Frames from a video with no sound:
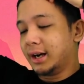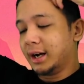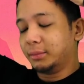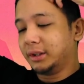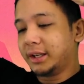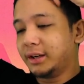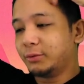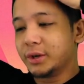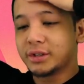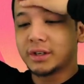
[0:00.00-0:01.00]
I
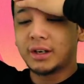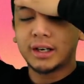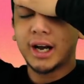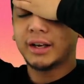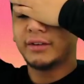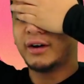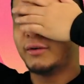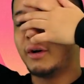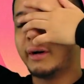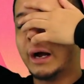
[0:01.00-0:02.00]
believe we saw kind of
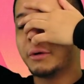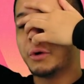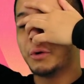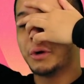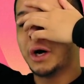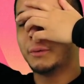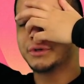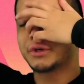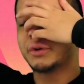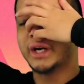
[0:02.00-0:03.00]
how Konoha
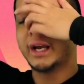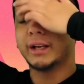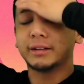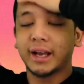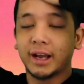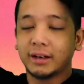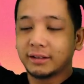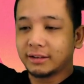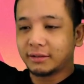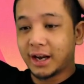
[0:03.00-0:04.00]
was created
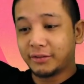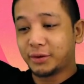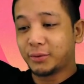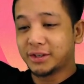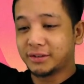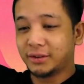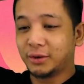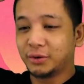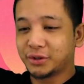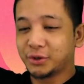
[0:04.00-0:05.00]
and kind of the rest of the
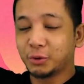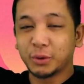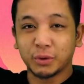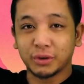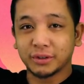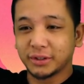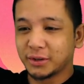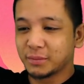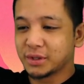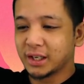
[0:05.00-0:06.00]
whole shinobi world, you
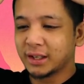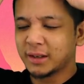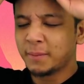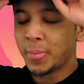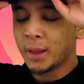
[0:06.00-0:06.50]
know what I'm saying?